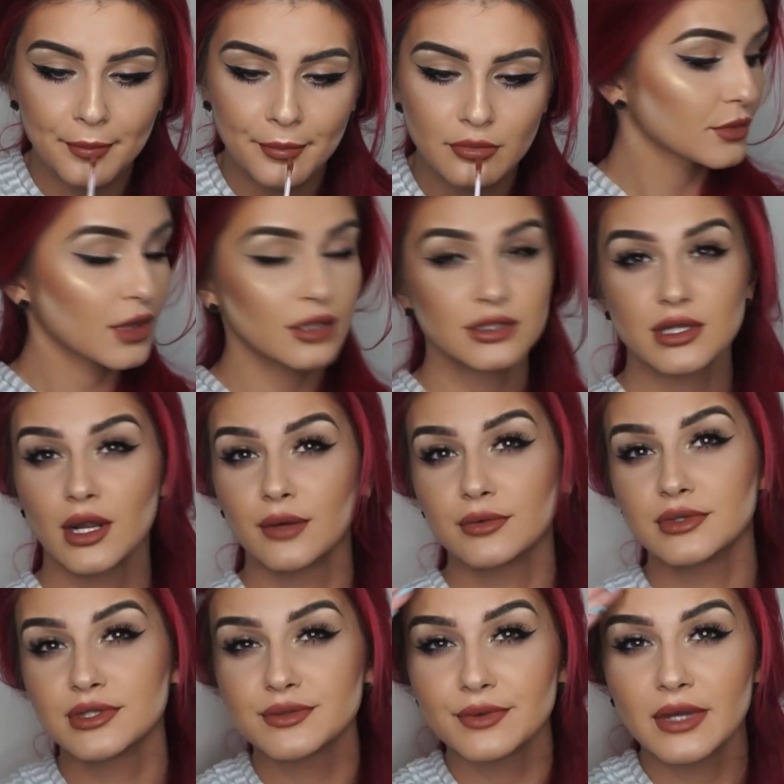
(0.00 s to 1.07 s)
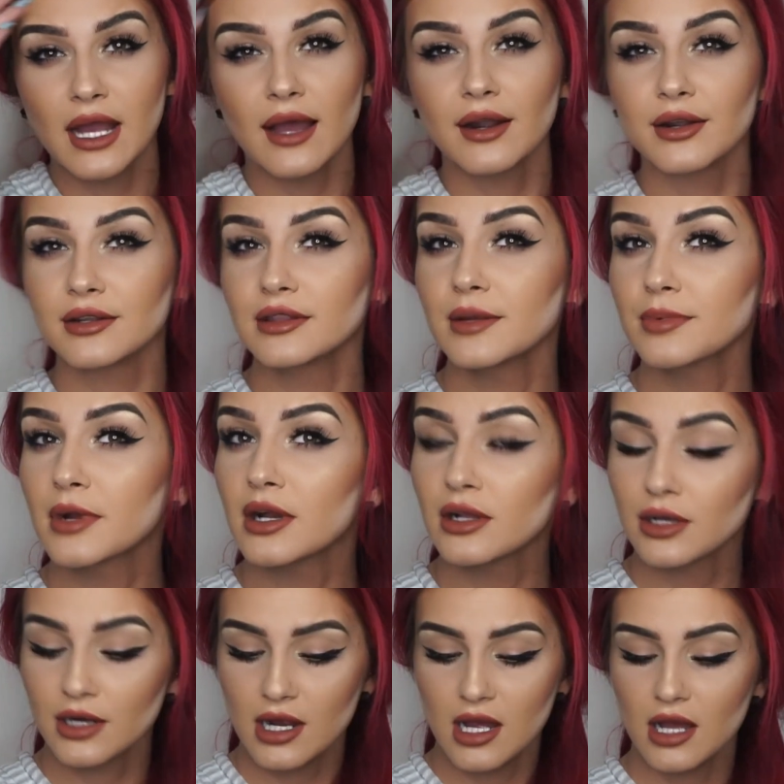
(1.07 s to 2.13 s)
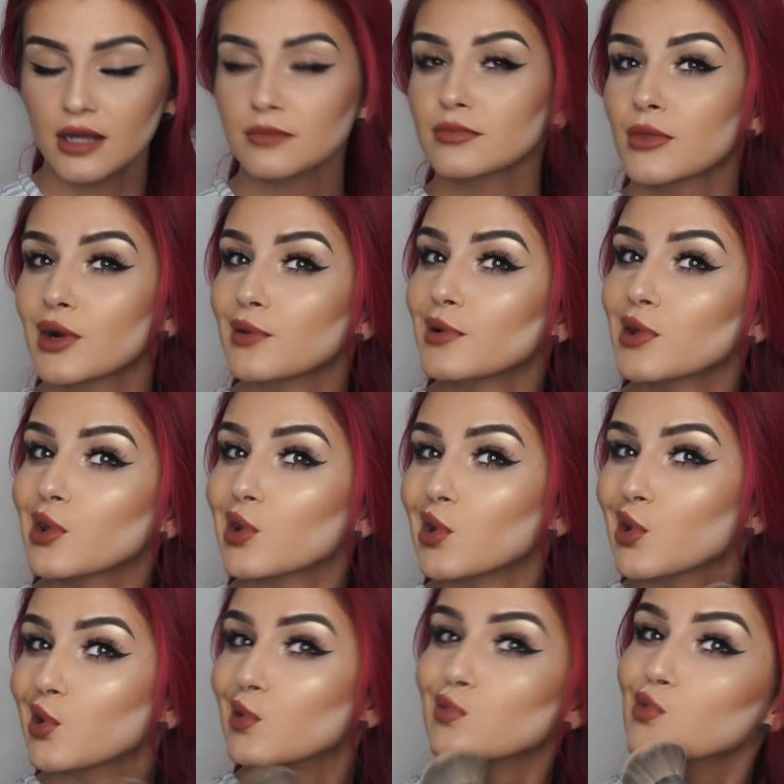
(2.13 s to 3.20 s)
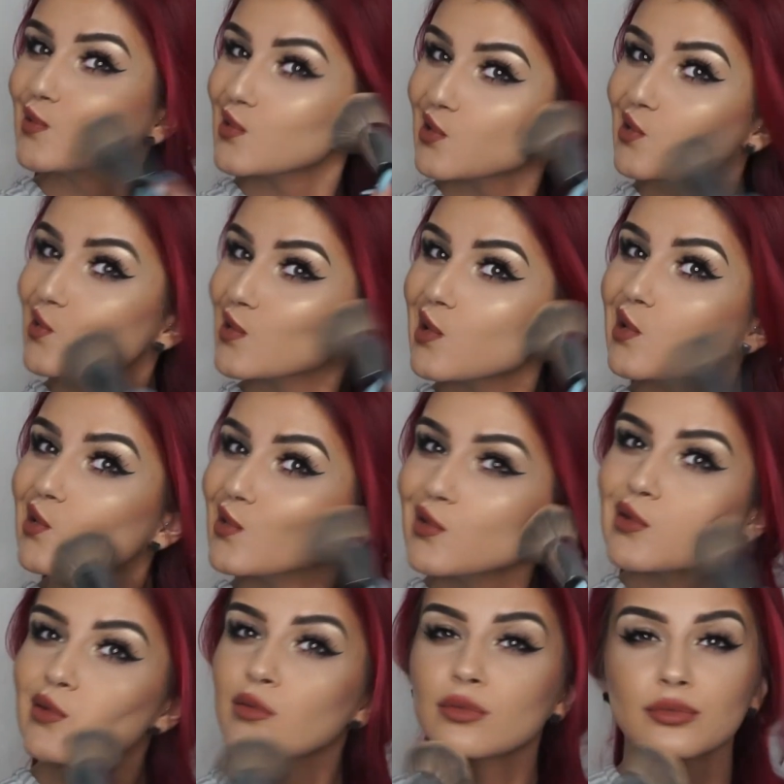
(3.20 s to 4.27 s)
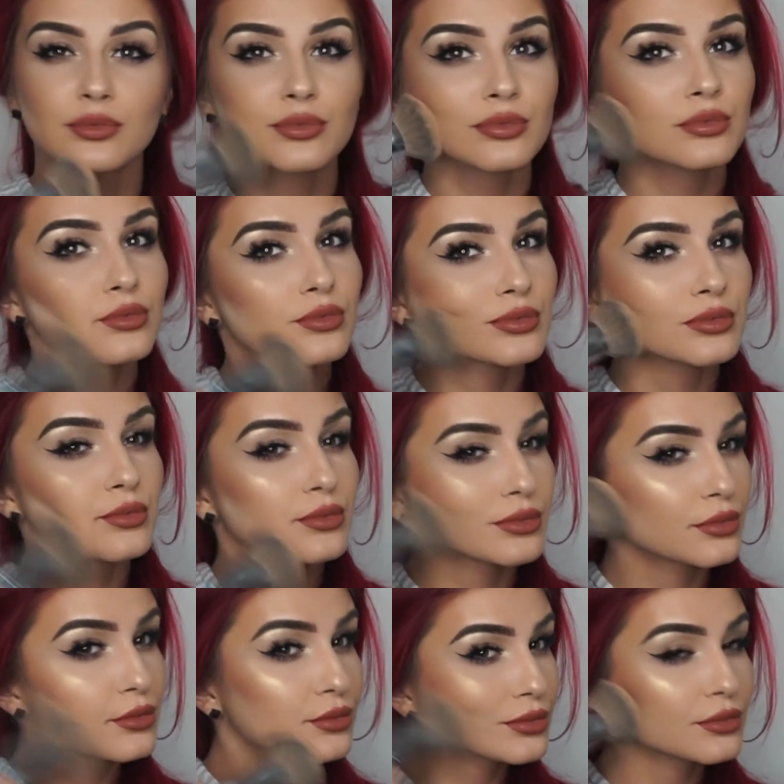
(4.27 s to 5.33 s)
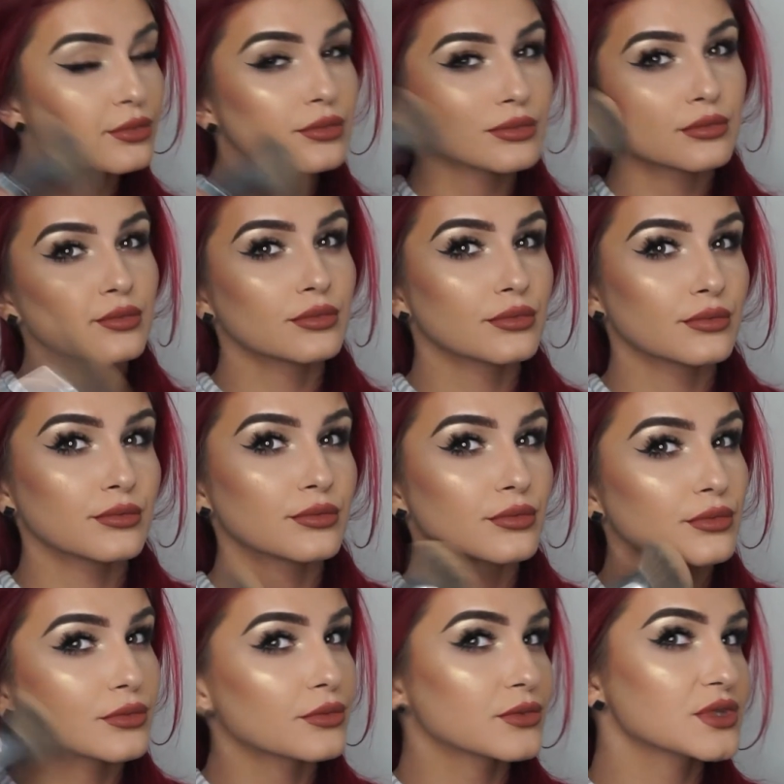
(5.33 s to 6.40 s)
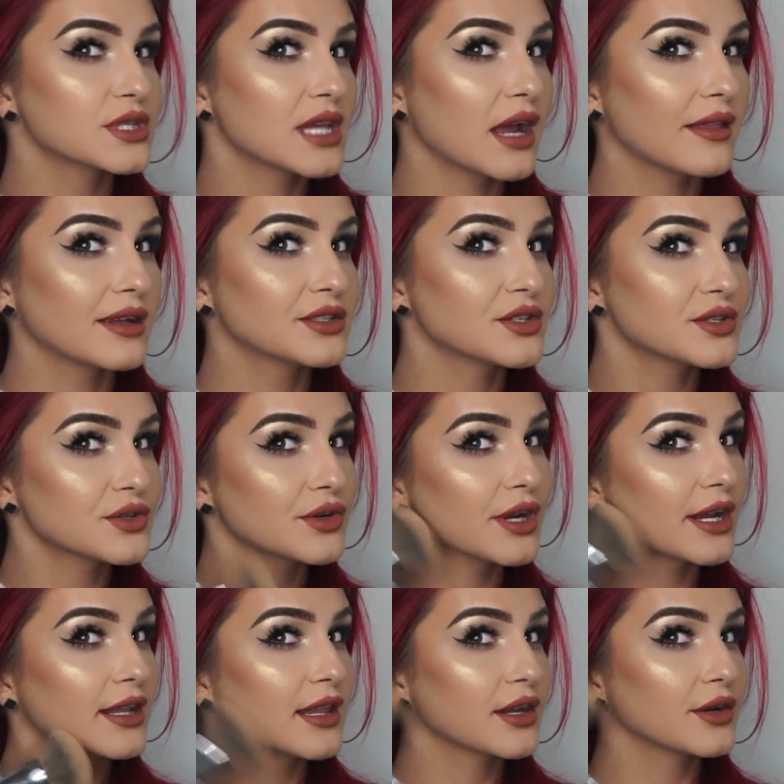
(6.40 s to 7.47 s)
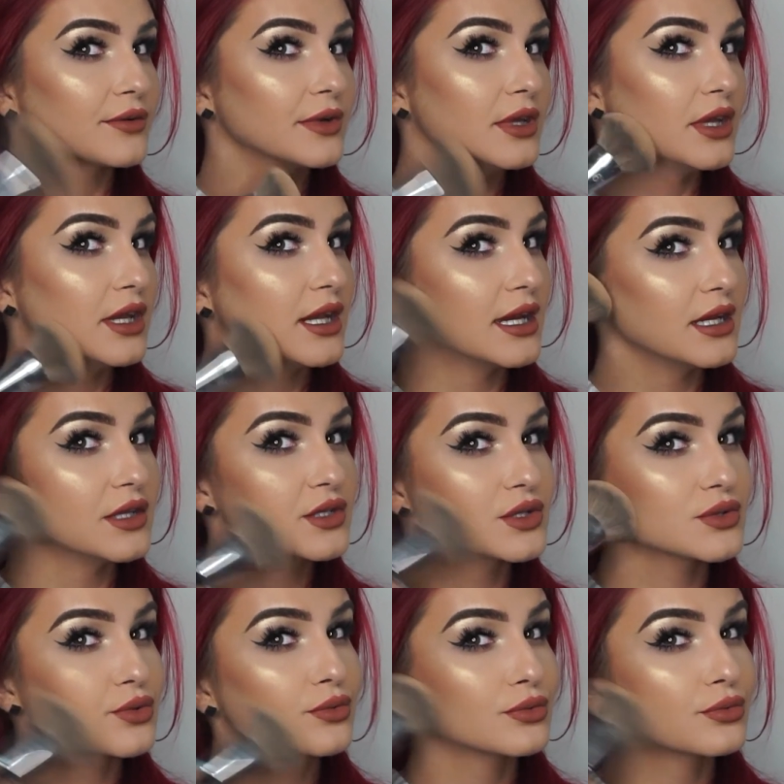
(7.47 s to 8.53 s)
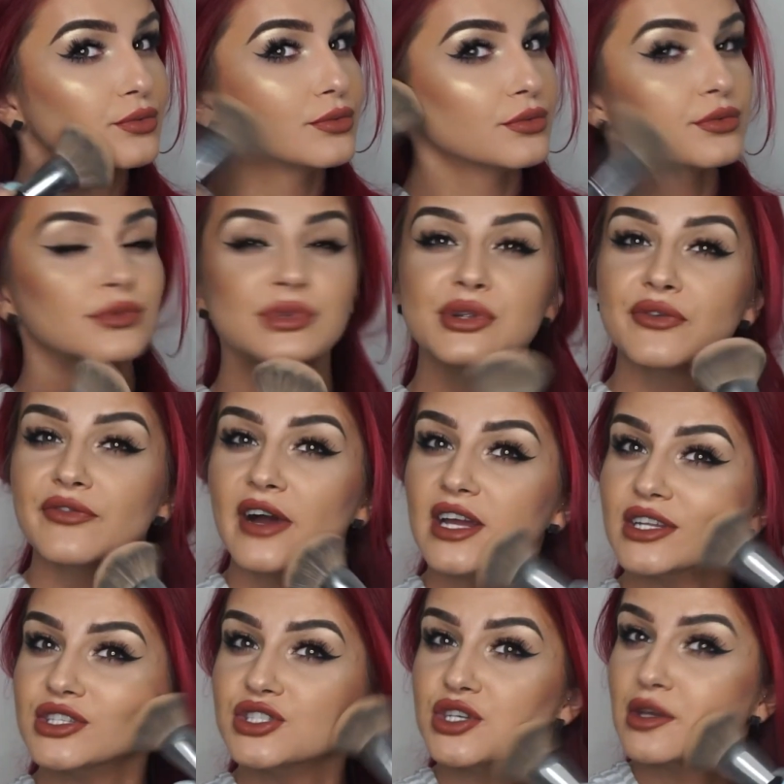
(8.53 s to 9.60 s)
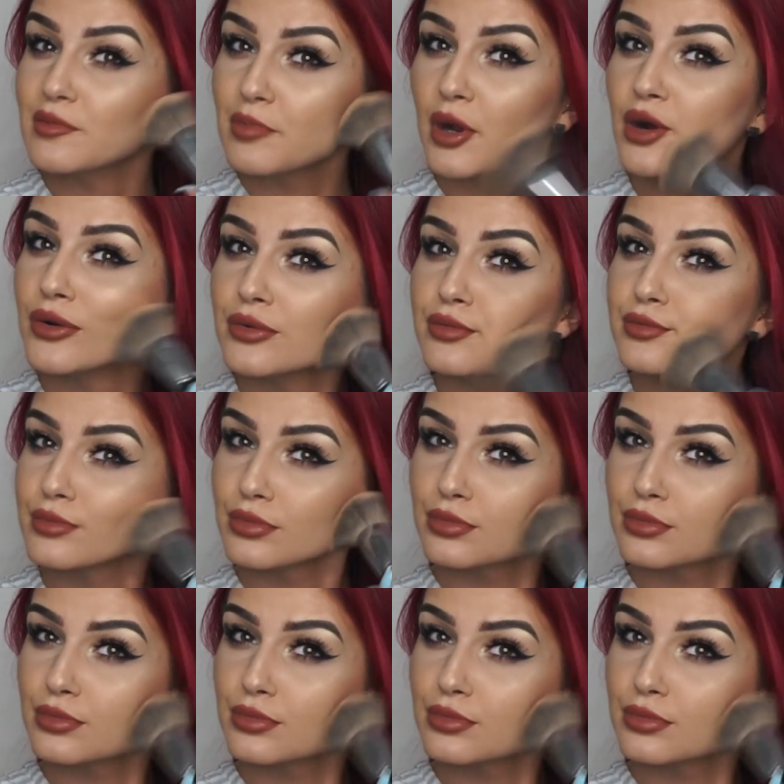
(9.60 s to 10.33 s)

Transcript: So now once we got our lip color on, I'm going in and I'm just going to brush this powder away. And see how that just created like a really nice defined cheekbone.